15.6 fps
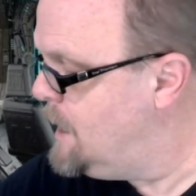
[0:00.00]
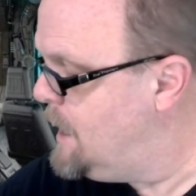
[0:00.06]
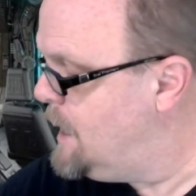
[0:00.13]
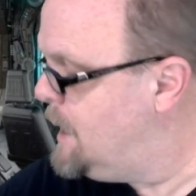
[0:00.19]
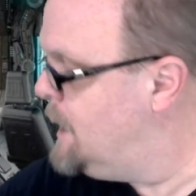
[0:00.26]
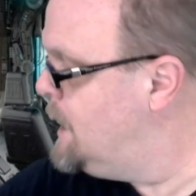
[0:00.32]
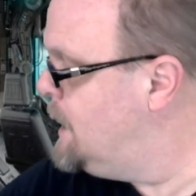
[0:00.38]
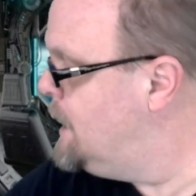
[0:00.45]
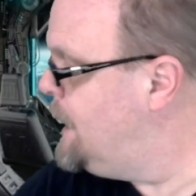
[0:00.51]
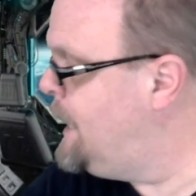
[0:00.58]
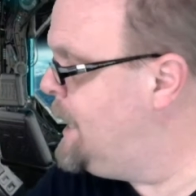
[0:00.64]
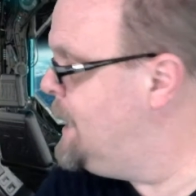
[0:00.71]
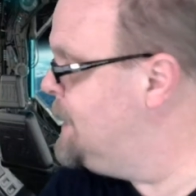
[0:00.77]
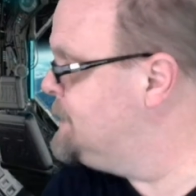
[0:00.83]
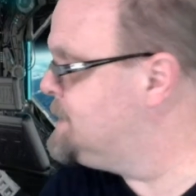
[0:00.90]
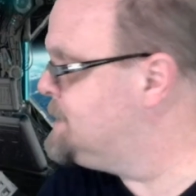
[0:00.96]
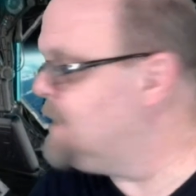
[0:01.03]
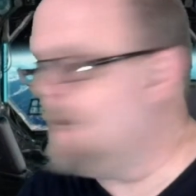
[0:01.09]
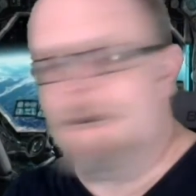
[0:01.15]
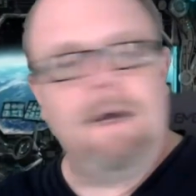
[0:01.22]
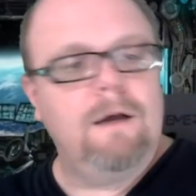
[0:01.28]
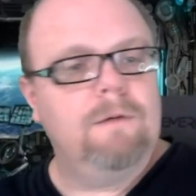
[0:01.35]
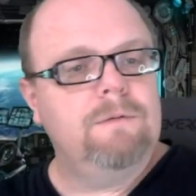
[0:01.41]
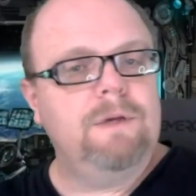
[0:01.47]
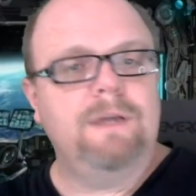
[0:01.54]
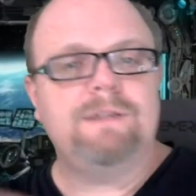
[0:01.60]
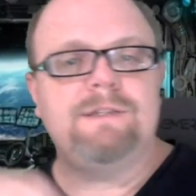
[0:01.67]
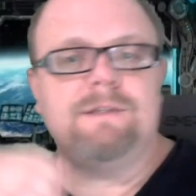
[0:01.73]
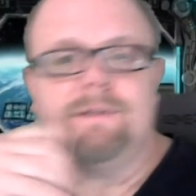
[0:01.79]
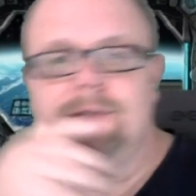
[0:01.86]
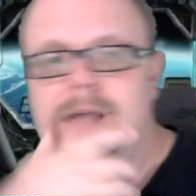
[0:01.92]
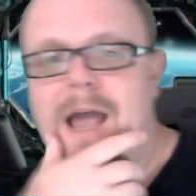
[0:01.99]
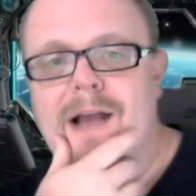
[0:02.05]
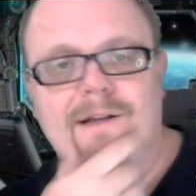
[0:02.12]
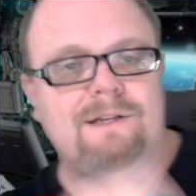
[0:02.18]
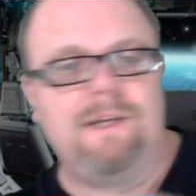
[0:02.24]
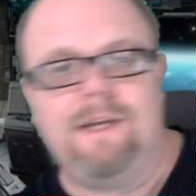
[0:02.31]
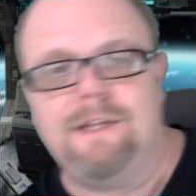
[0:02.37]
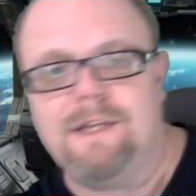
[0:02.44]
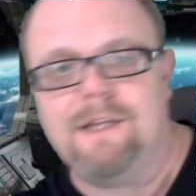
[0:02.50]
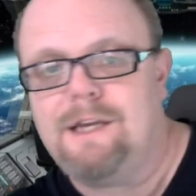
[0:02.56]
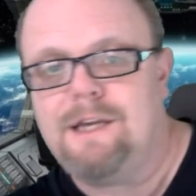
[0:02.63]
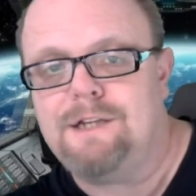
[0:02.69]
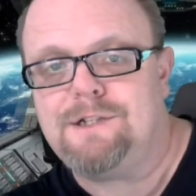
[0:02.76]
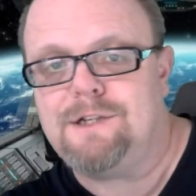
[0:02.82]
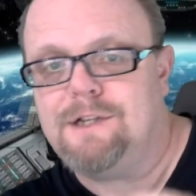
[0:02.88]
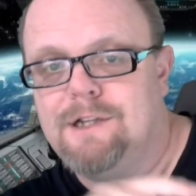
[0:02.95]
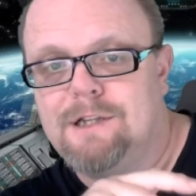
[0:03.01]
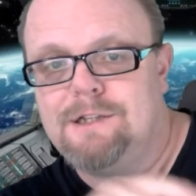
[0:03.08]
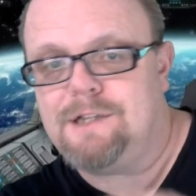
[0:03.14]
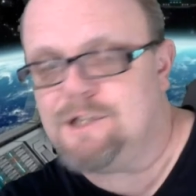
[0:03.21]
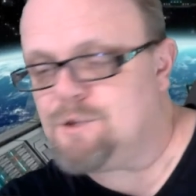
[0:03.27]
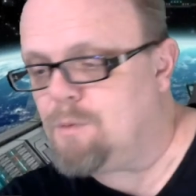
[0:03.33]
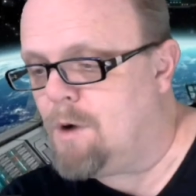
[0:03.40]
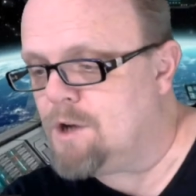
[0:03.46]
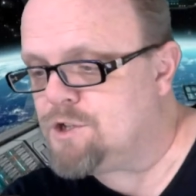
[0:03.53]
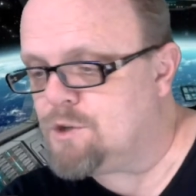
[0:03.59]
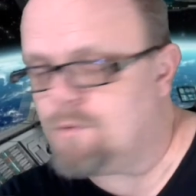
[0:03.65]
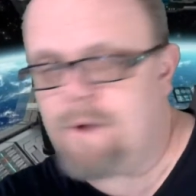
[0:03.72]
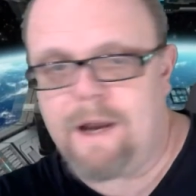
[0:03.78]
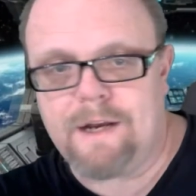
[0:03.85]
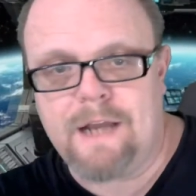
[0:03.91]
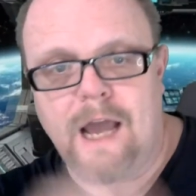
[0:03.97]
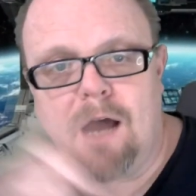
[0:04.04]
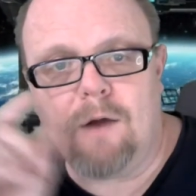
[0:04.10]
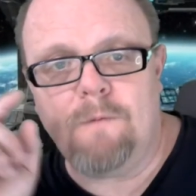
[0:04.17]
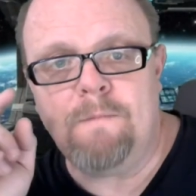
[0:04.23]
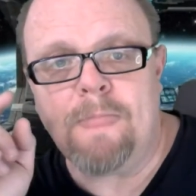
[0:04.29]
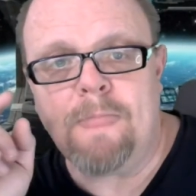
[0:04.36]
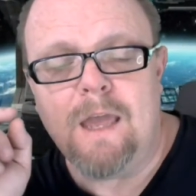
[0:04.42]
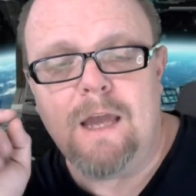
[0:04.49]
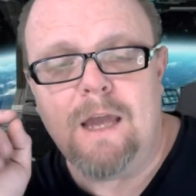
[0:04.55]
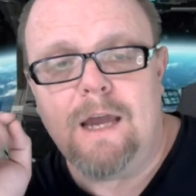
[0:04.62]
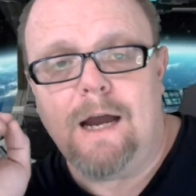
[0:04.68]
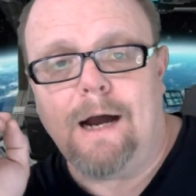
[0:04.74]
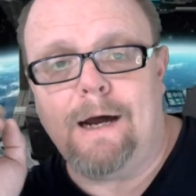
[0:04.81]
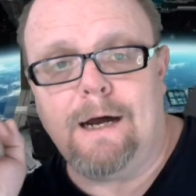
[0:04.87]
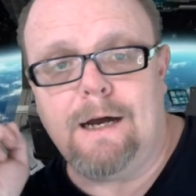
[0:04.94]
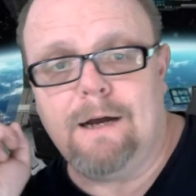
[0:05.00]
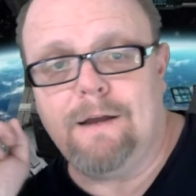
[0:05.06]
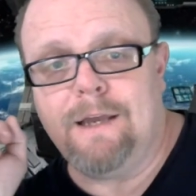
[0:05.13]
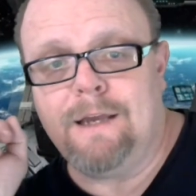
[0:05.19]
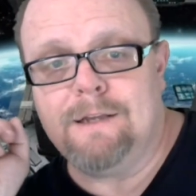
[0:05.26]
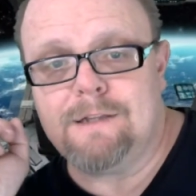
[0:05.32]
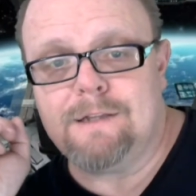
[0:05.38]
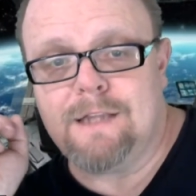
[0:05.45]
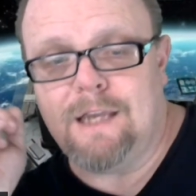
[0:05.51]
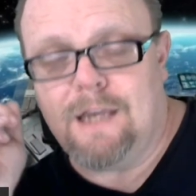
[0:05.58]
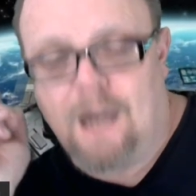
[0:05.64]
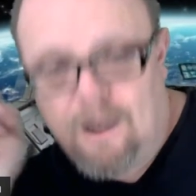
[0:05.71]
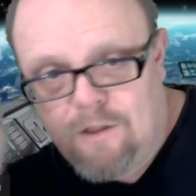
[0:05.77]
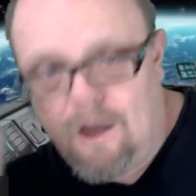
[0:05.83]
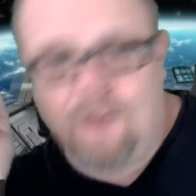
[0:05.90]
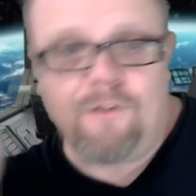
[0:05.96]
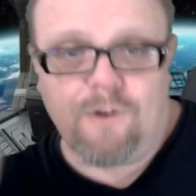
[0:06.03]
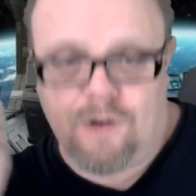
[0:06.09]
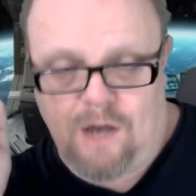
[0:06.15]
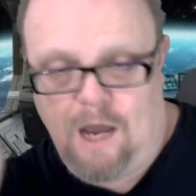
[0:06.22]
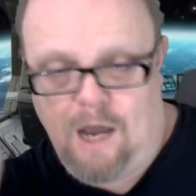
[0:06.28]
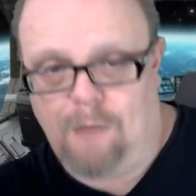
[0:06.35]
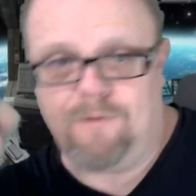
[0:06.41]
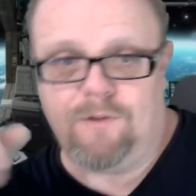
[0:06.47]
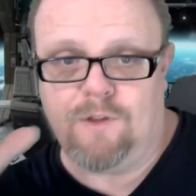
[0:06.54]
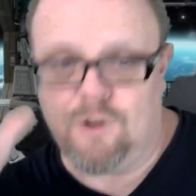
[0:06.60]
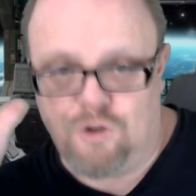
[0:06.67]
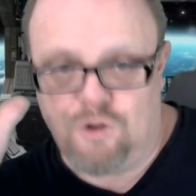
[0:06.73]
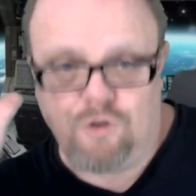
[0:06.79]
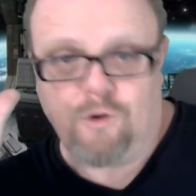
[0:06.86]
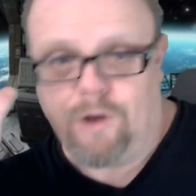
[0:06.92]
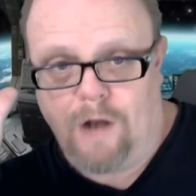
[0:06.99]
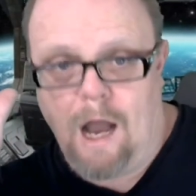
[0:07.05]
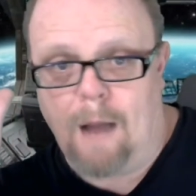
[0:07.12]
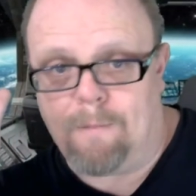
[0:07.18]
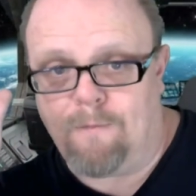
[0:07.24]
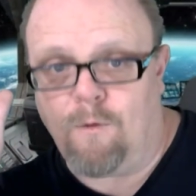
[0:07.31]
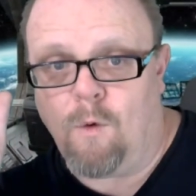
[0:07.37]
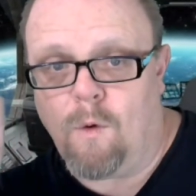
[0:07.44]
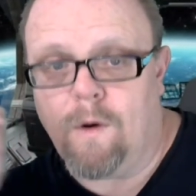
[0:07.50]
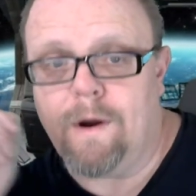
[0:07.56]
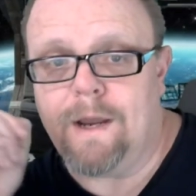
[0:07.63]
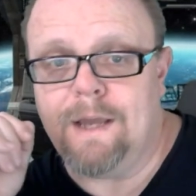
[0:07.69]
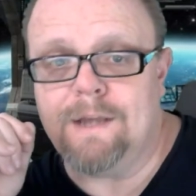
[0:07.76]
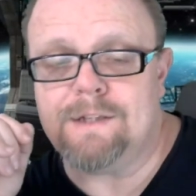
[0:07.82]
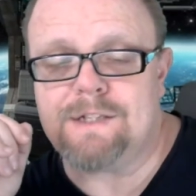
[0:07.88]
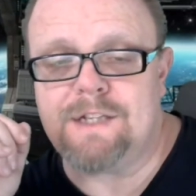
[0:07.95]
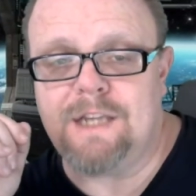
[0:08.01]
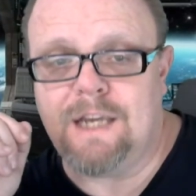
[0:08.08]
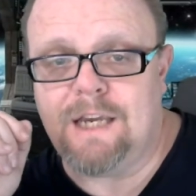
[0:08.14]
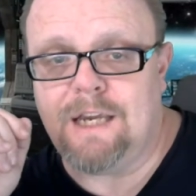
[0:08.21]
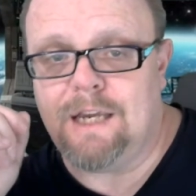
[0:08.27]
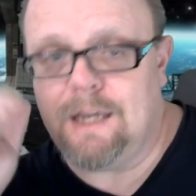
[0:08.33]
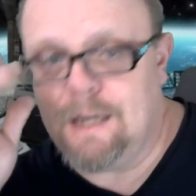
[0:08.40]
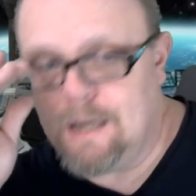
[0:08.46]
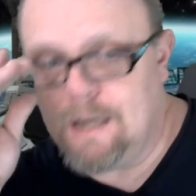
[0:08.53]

And it's actually in the kitchen and the dishwasher right now. The other cups that you could opt for is the